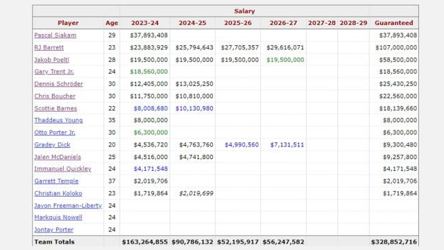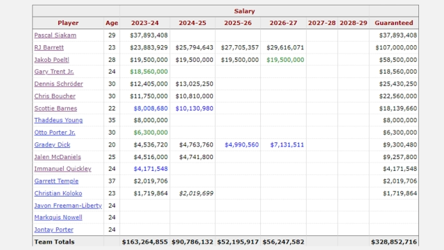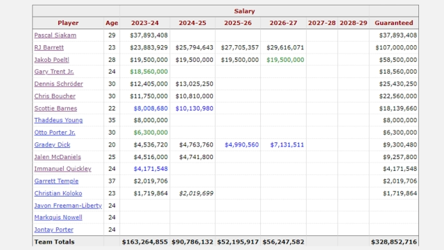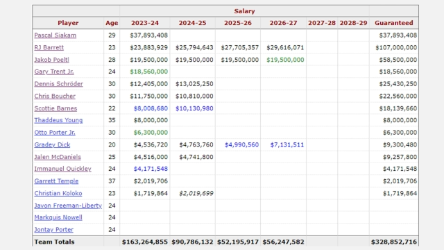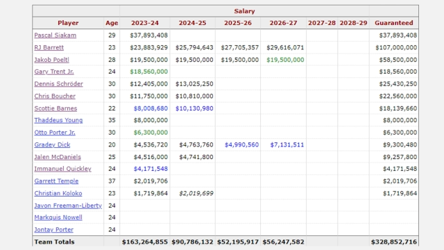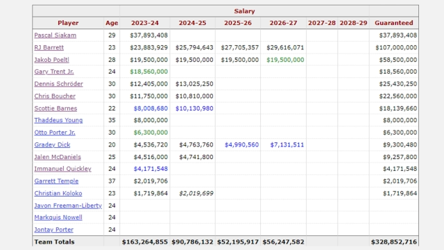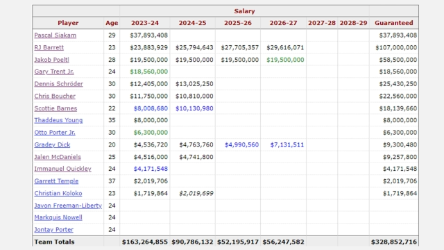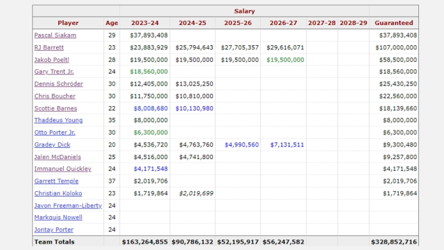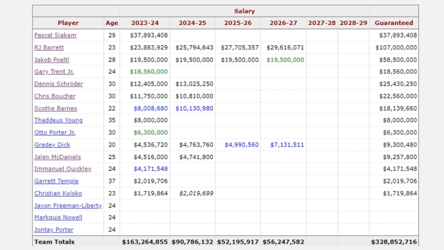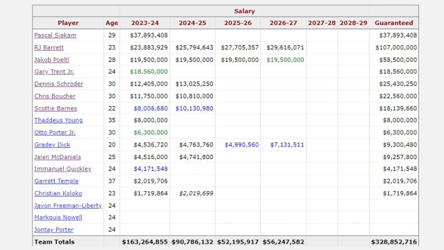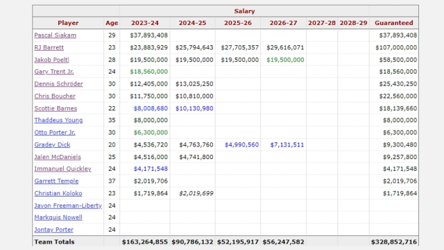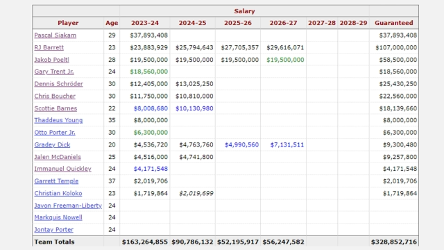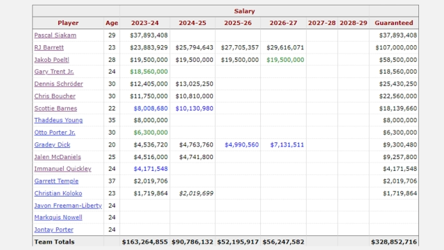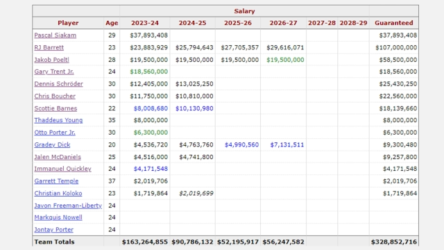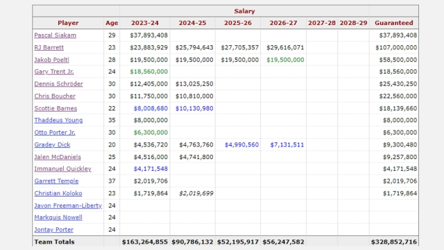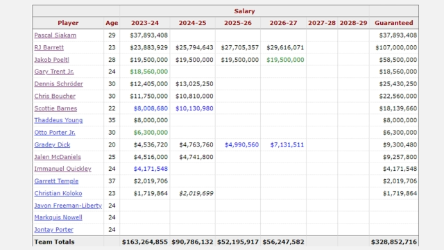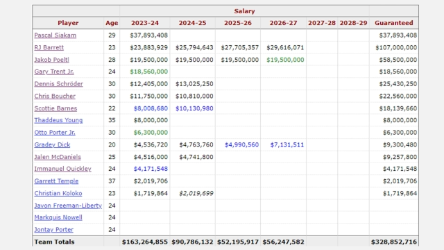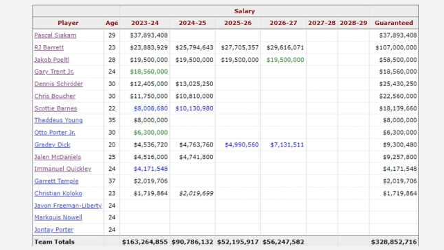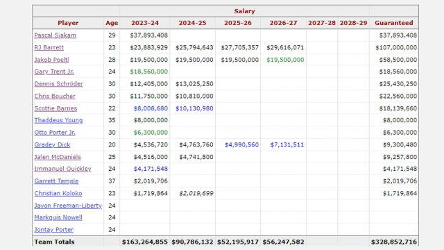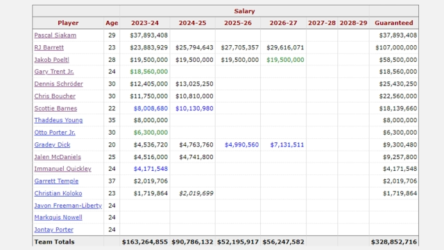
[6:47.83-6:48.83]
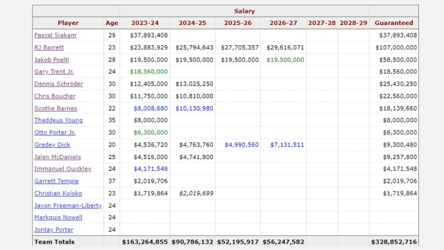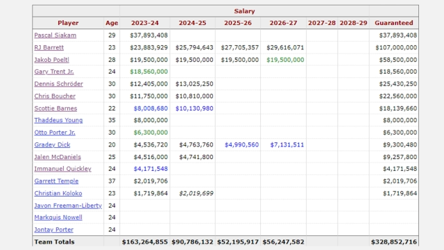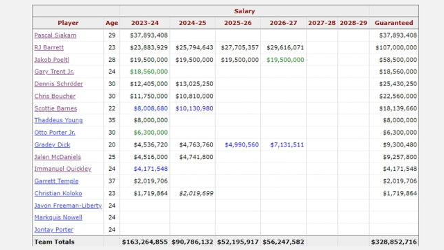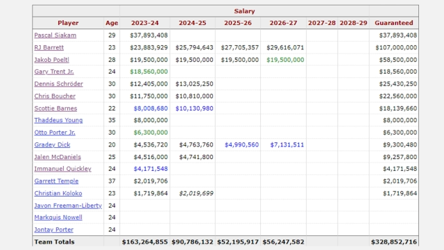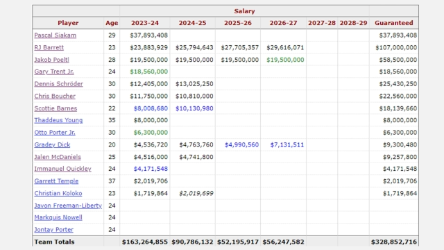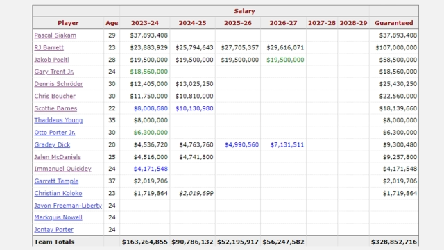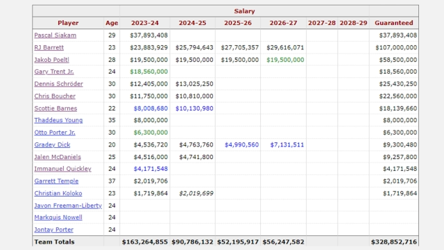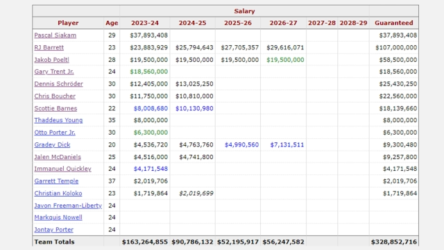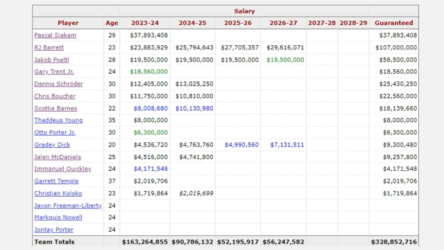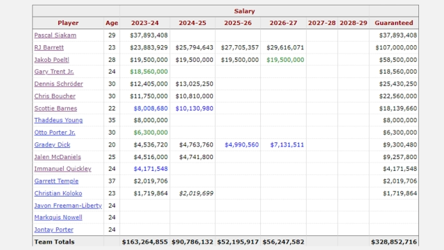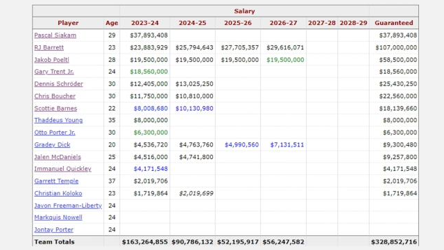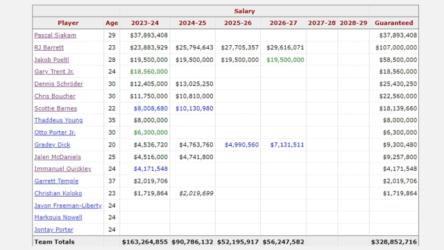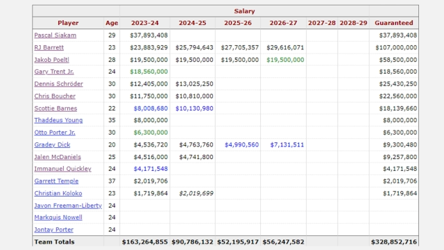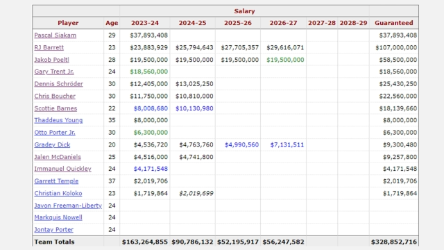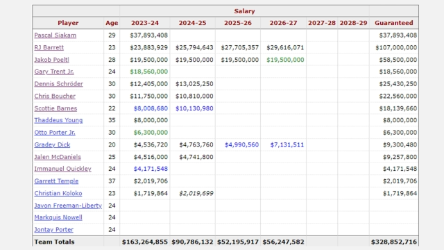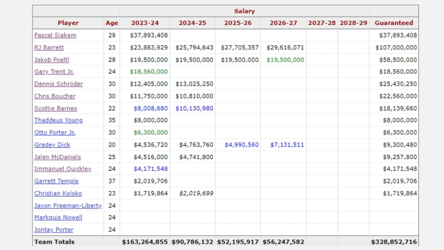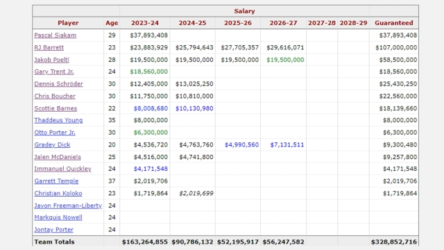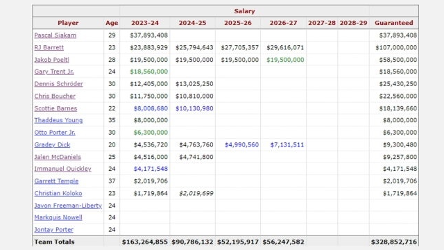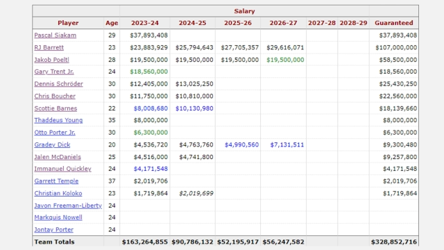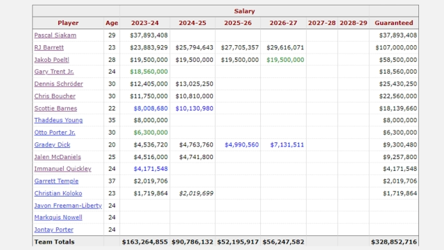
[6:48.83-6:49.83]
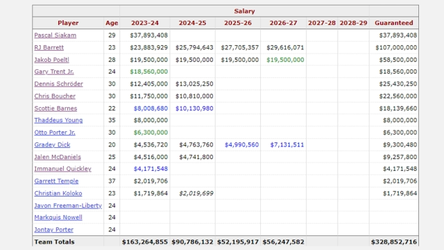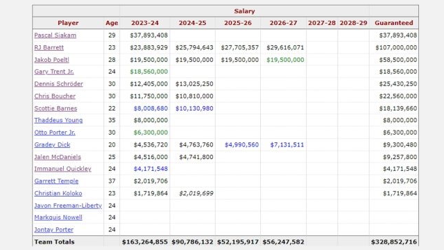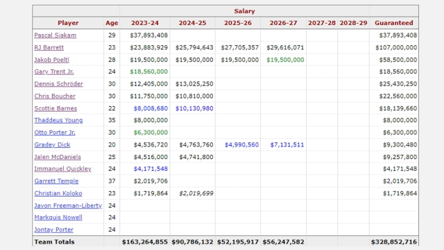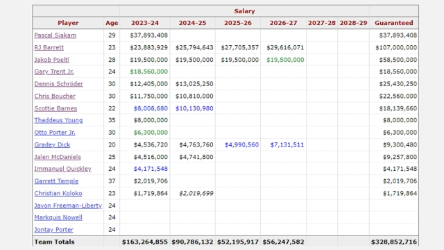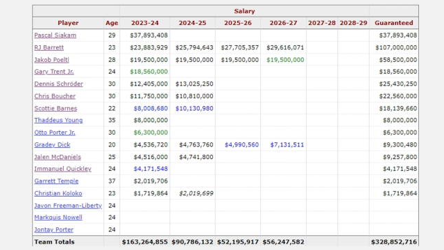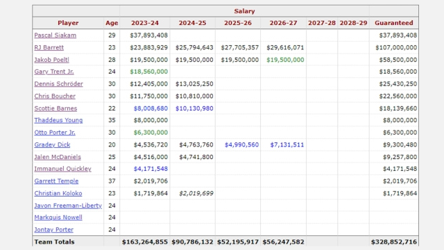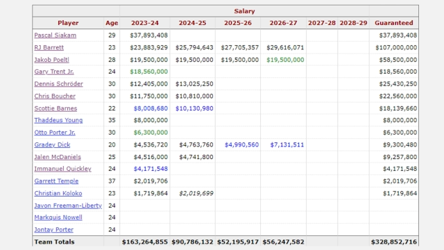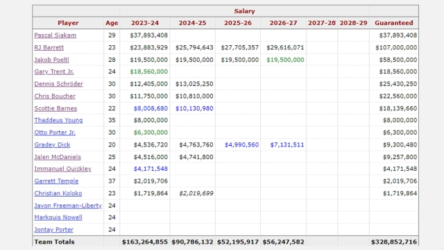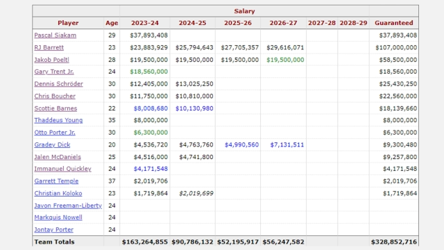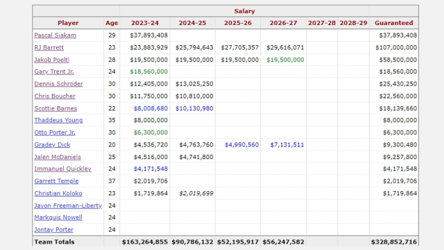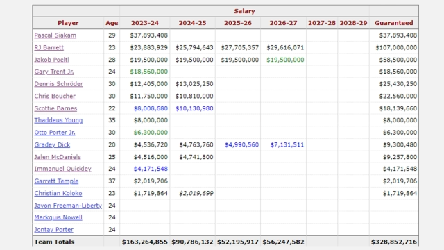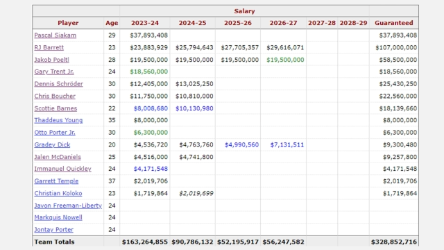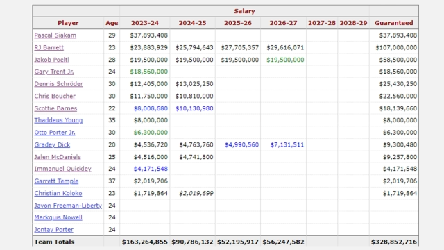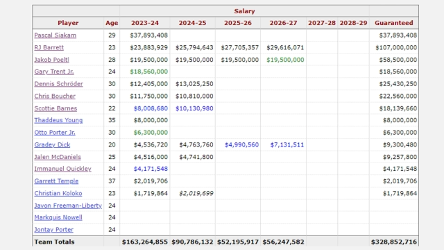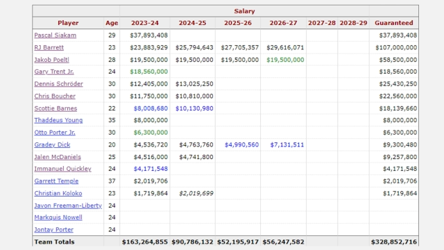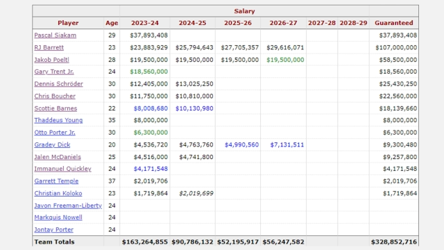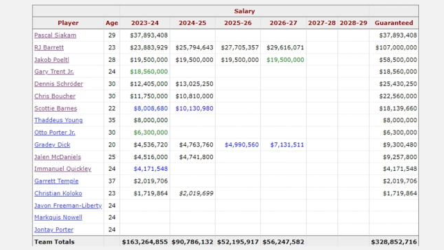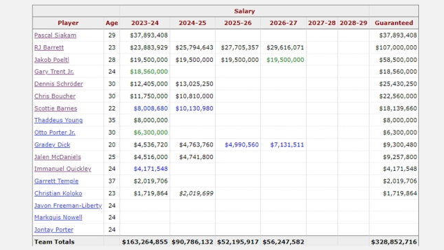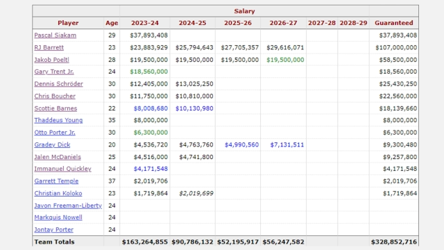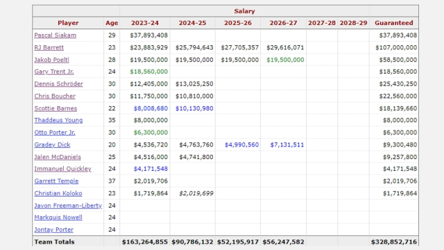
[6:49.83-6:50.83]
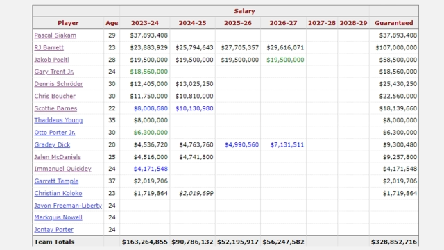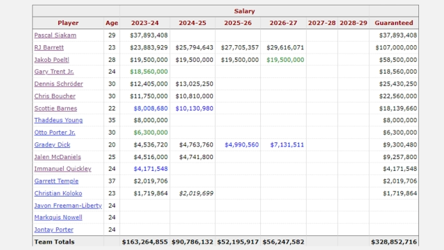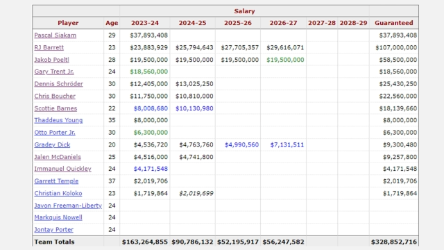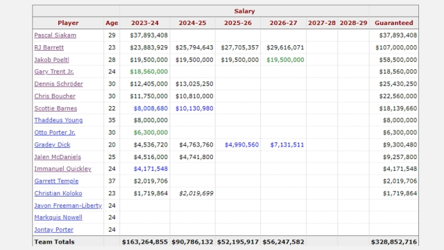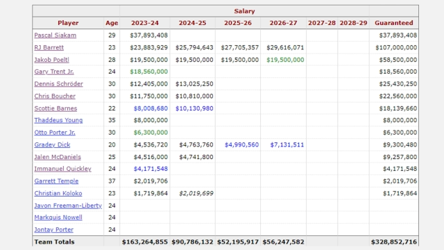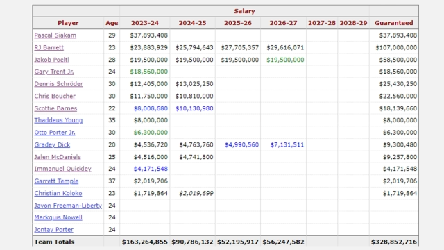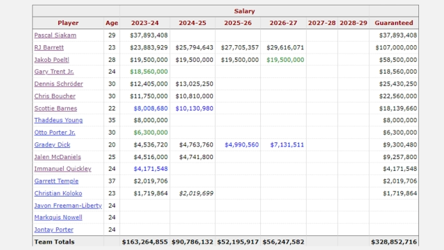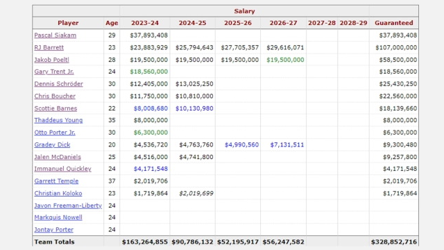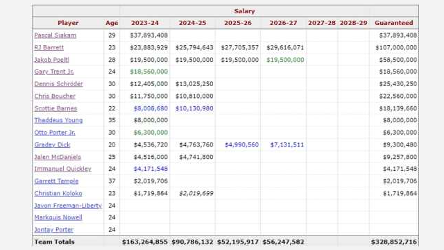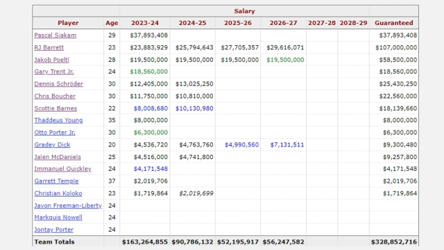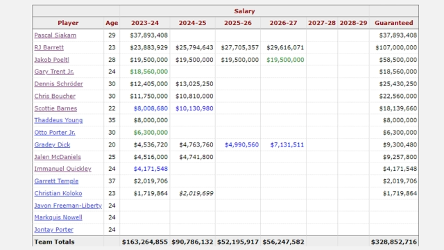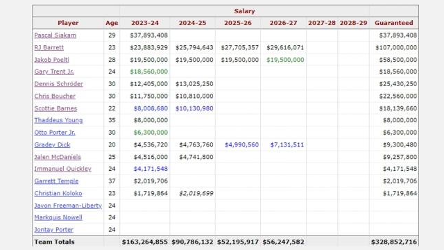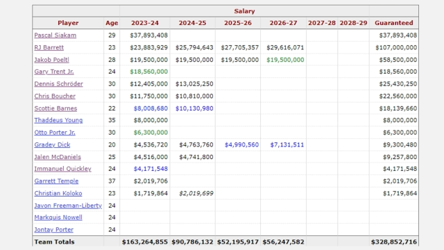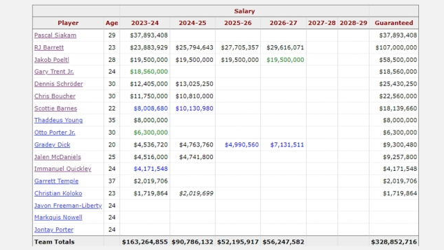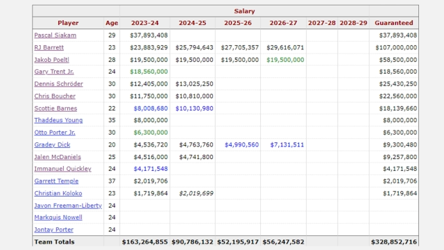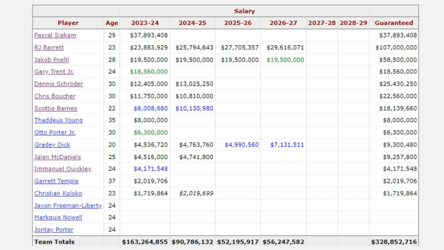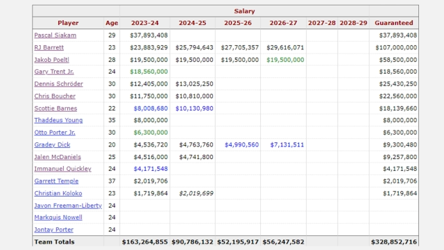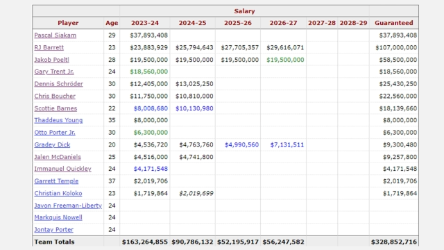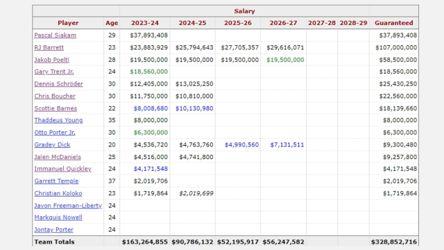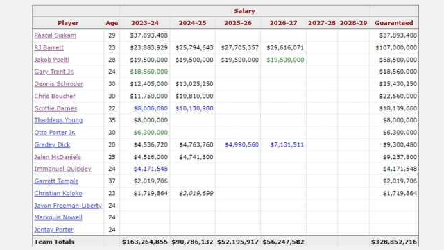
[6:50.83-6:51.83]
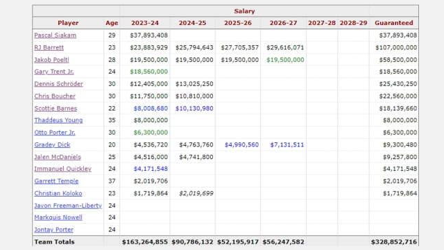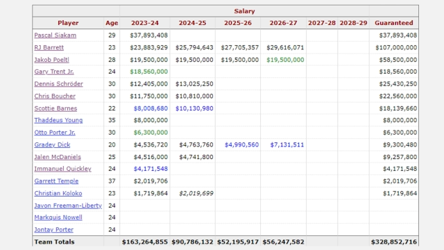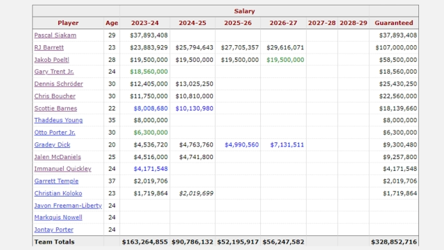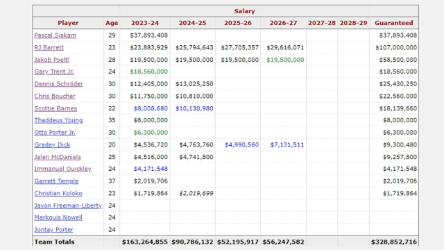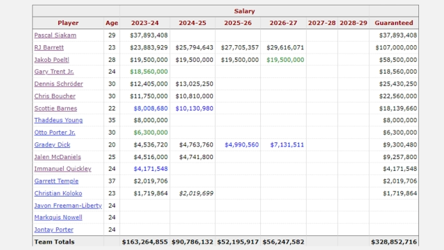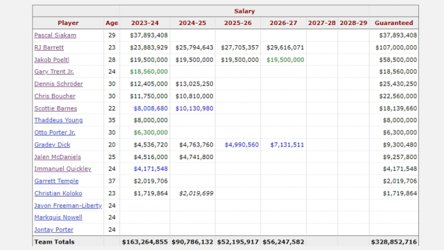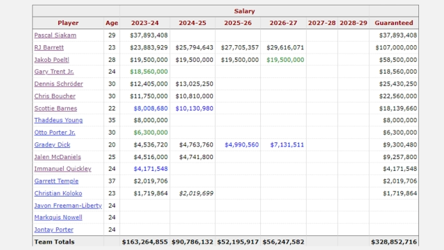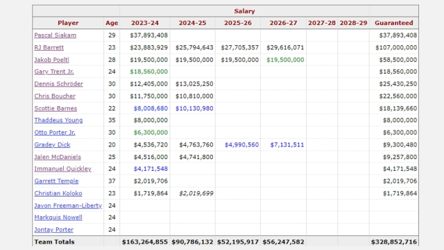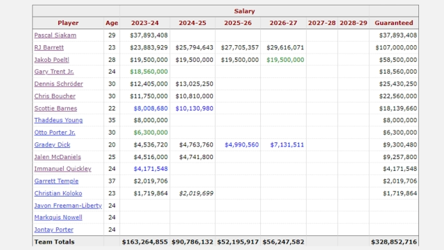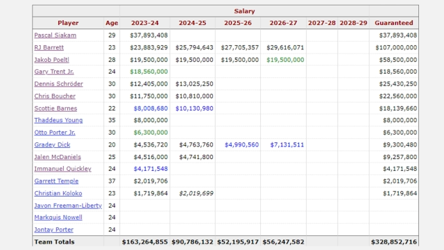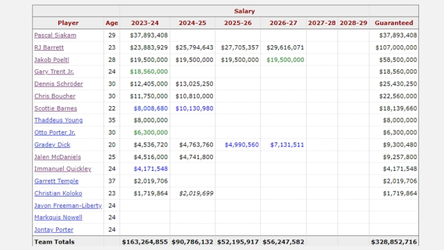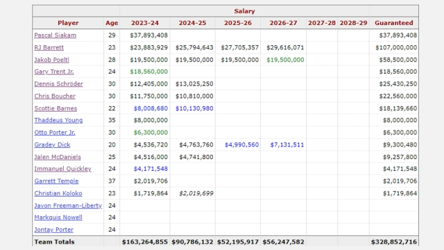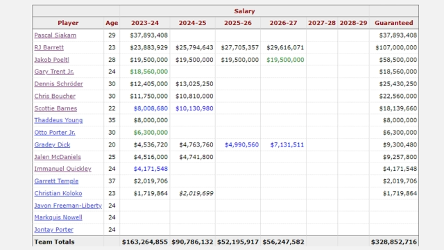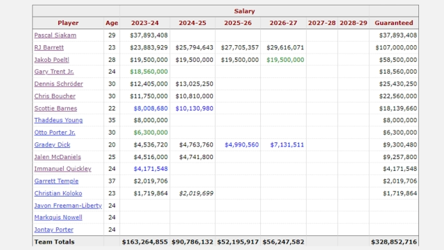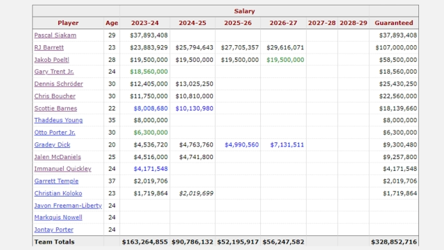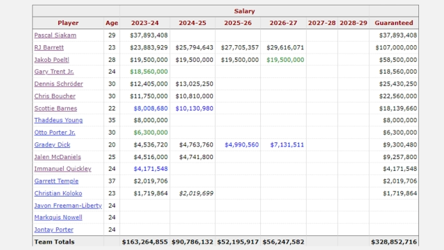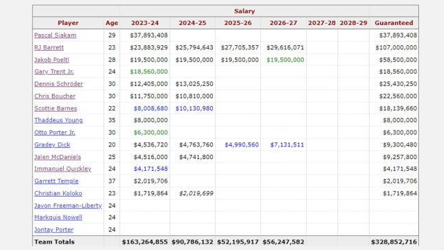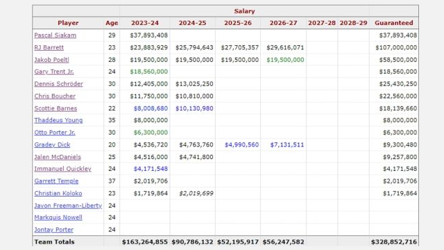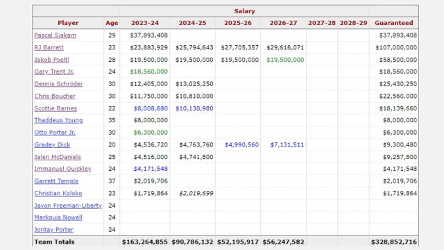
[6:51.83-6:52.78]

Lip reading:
No face is visible, so there are no lips to read.